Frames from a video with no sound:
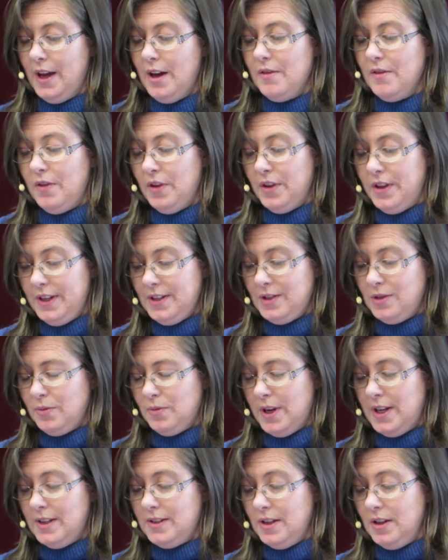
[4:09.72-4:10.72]
For this
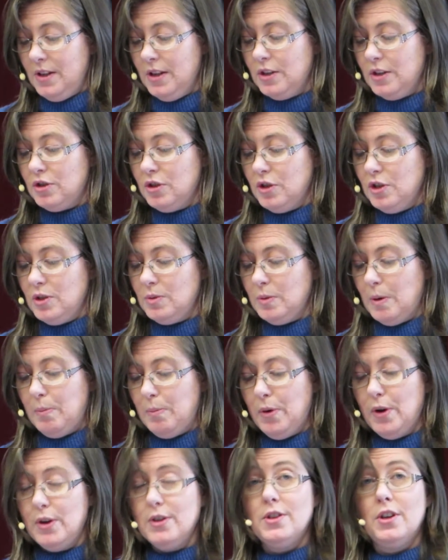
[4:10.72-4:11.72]
reason, the Jews were
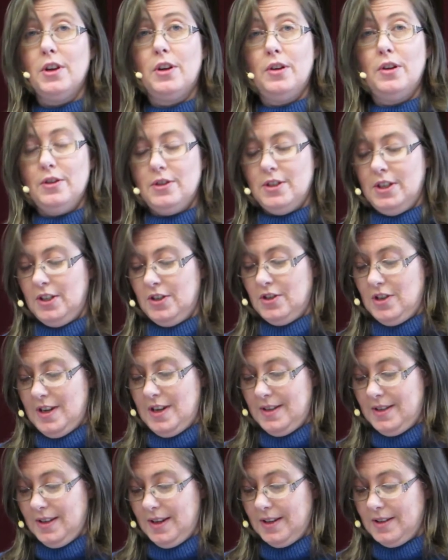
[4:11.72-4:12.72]
persecuting
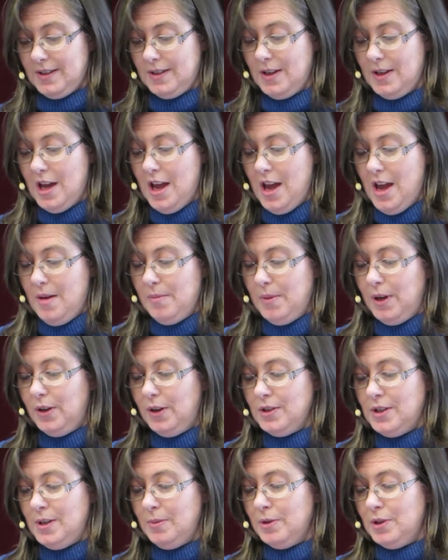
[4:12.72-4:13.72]
Jesus,
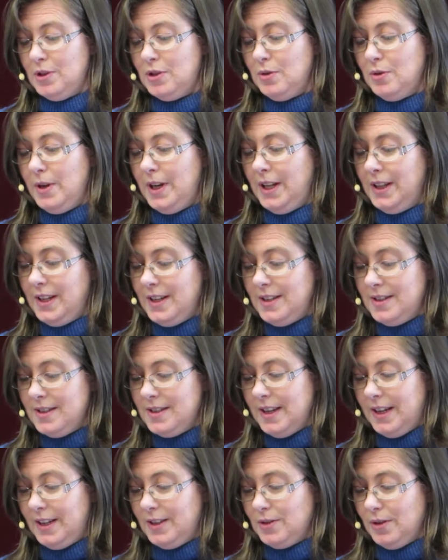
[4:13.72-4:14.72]
because he was doing these
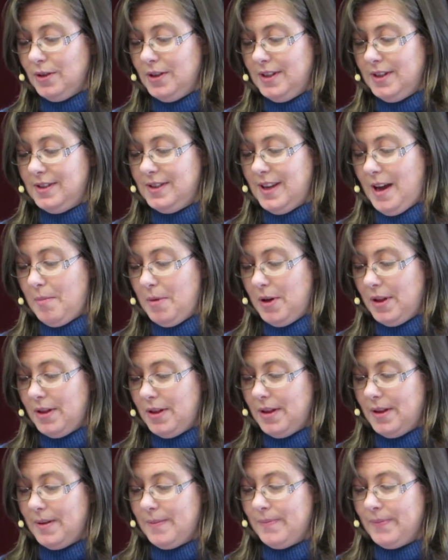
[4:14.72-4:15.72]
things on the
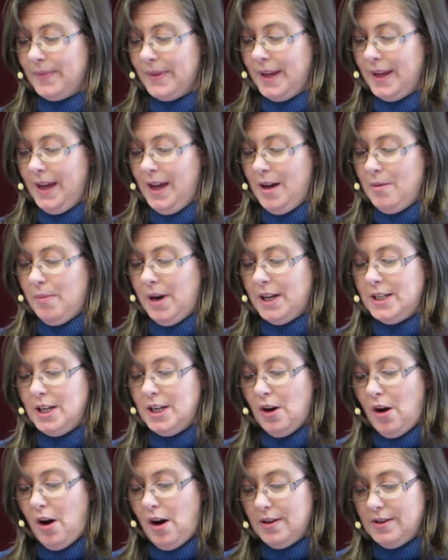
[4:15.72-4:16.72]
Sabbath. But he
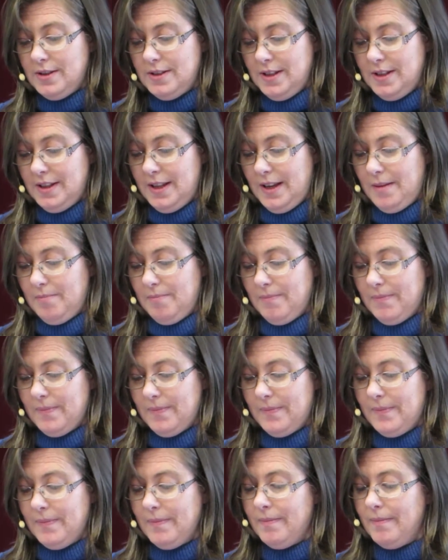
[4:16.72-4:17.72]
answered them,
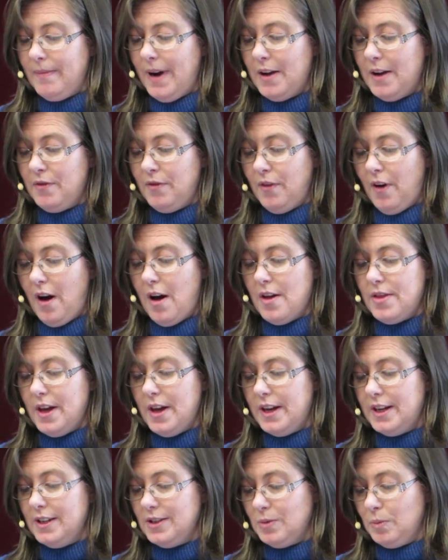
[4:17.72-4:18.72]
'My Father
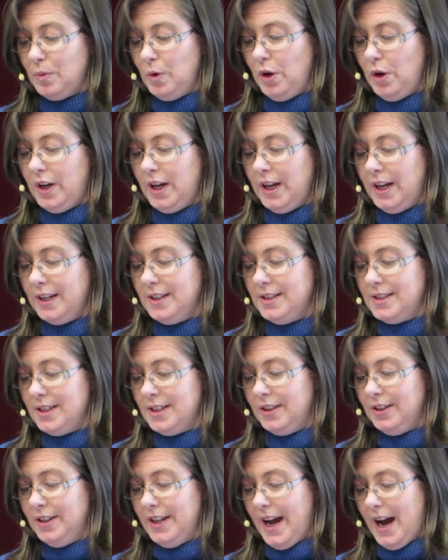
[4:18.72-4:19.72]
is working
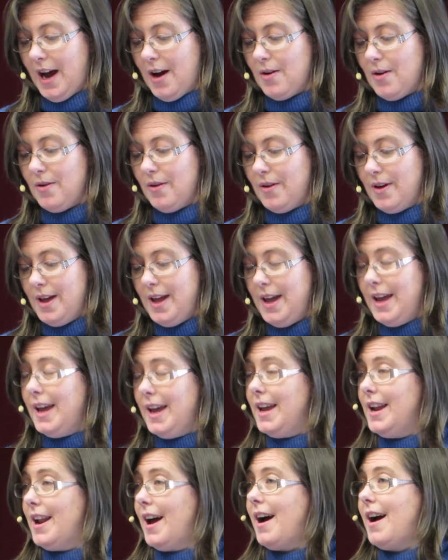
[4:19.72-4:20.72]
until now,
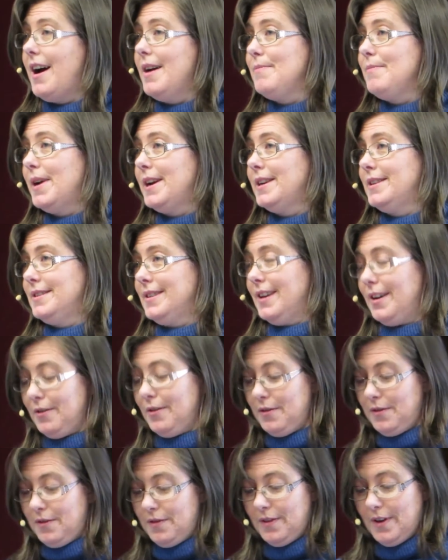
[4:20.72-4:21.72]
and I
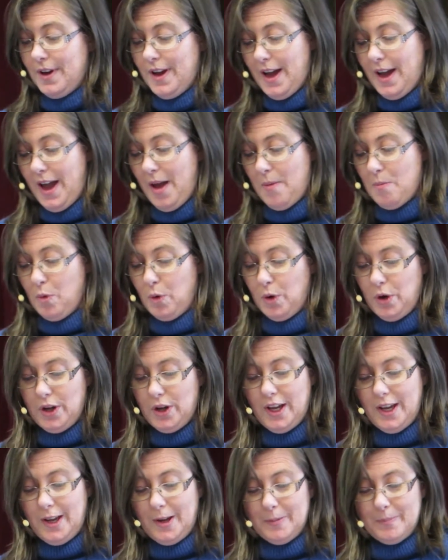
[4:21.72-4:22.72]
myself am
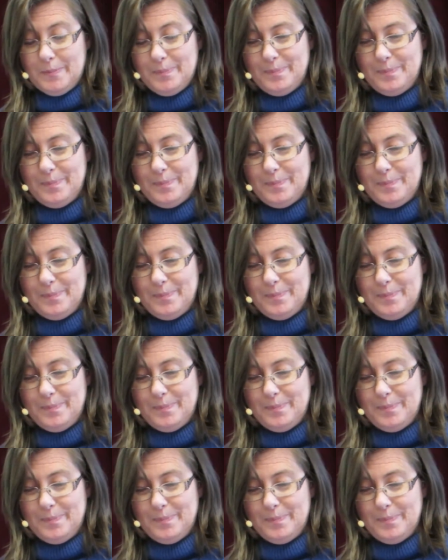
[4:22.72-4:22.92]
working.'"